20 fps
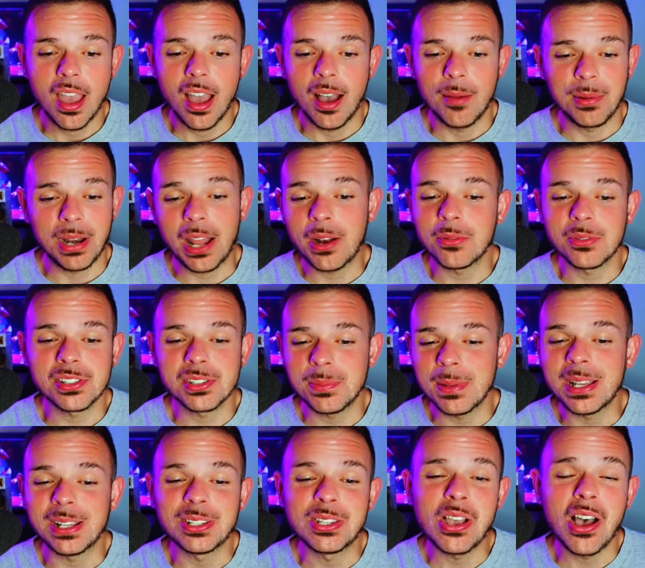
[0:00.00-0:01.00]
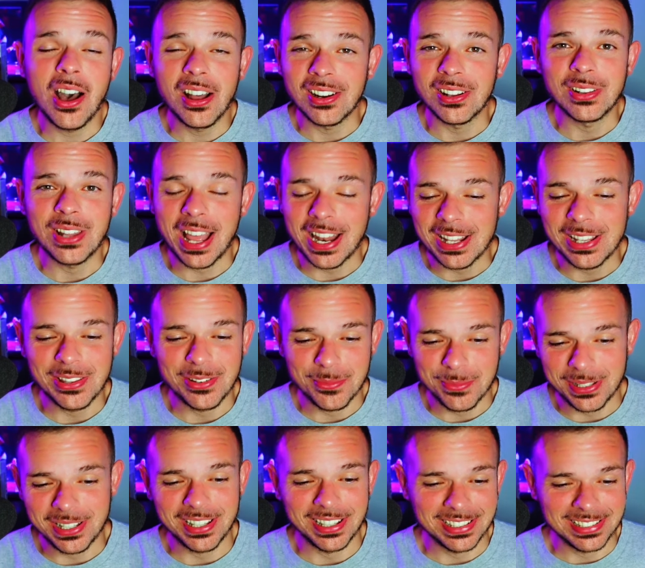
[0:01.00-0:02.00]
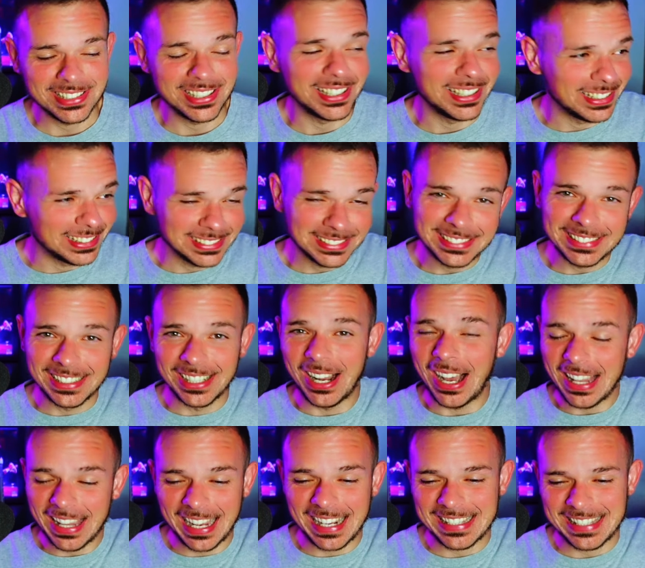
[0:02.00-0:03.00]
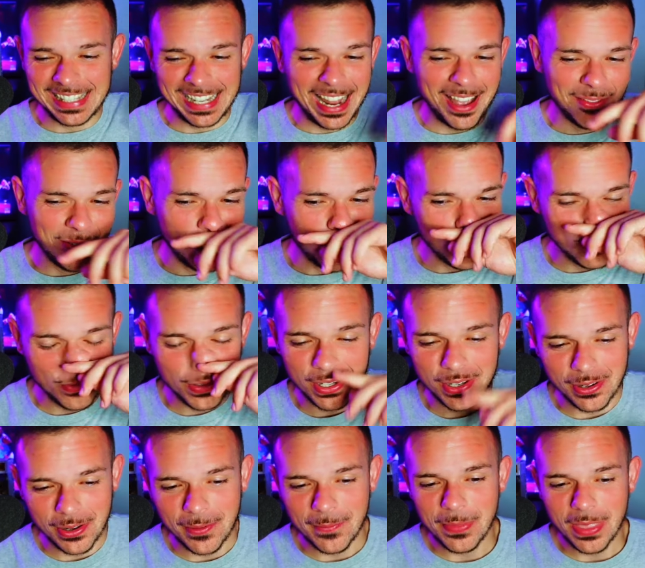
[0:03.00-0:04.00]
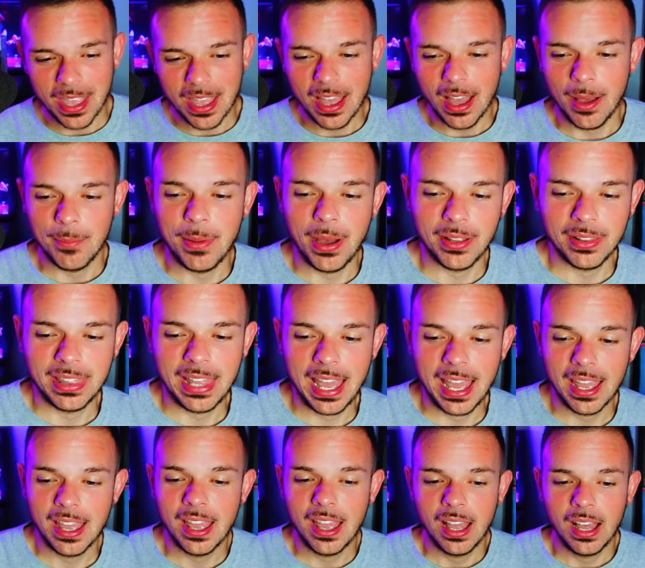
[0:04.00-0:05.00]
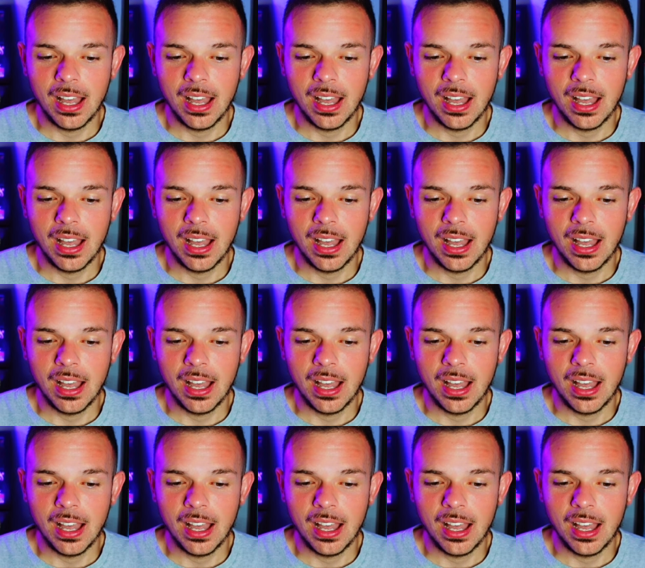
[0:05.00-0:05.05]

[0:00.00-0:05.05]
But I don't want to speak a ton on that either because, you know, like I said, I have a whole video about that.